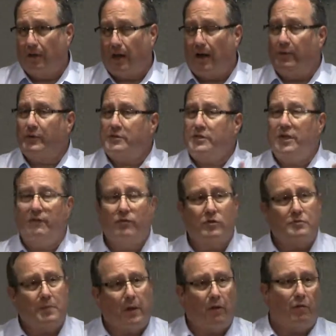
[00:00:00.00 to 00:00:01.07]
I receive you
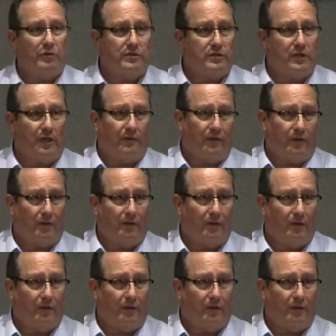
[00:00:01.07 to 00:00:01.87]
as my Lord and Savior.